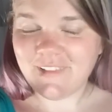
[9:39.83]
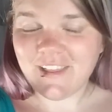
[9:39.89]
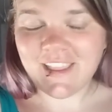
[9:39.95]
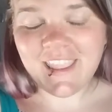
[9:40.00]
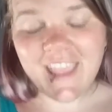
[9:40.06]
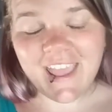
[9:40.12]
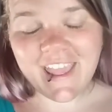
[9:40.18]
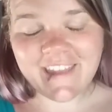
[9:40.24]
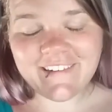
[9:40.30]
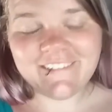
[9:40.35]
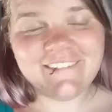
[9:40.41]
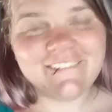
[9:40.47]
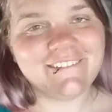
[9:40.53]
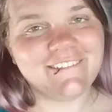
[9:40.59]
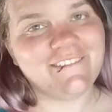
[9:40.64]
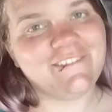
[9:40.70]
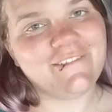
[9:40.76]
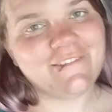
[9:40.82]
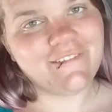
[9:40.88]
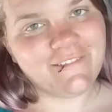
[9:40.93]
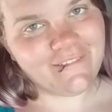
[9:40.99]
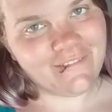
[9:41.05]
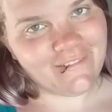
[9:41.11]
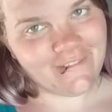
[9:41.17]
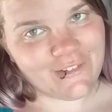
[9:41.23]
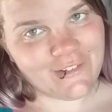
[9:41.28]
Again,
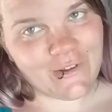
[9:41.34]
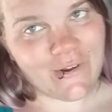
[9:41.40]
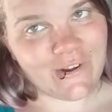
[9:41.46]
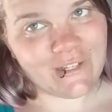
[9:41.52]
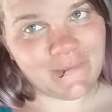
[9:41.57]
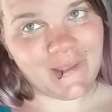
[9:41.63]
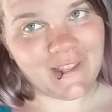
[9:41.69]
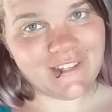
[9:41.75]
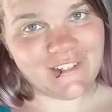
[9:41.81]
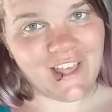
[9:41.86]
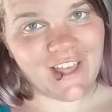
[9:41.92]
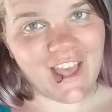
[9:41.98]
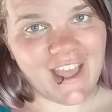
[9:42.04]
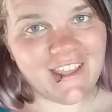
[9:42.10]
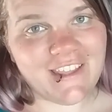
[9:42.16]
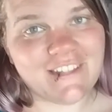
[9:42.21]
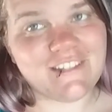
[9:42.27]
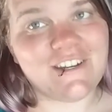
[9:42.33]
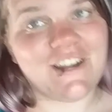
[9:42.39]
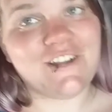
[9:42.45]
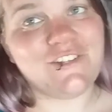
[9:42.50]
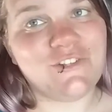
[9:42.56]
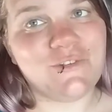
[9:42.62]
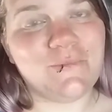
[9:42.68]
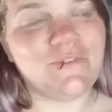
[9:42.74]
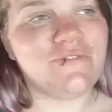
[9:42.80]
don't expect a lot. It's not
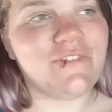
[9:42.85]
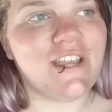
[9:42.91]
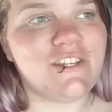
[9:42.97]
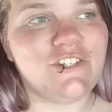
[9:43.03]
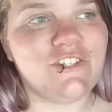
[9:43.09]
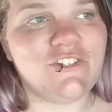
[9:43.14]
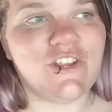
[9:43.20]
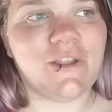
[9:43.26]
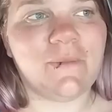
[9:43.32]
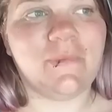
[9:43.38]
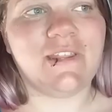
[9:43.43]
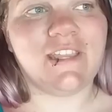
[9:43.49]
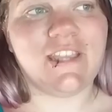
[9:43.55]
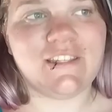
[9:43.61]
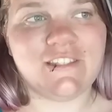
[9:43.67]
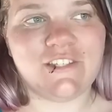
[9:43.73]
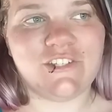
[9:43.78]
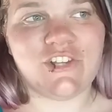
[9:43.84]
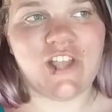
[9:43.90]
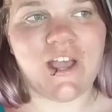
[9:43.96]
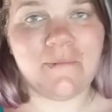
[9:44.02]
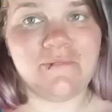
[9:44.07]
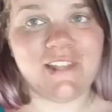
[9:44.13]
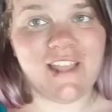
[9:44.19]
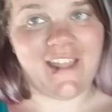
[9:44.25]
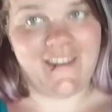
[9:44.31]
a super flashy truck, but it gets the
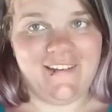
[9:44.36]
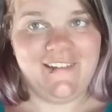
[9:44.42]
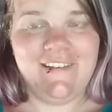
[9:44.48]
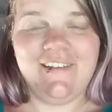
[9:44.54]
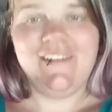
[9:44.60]
job done.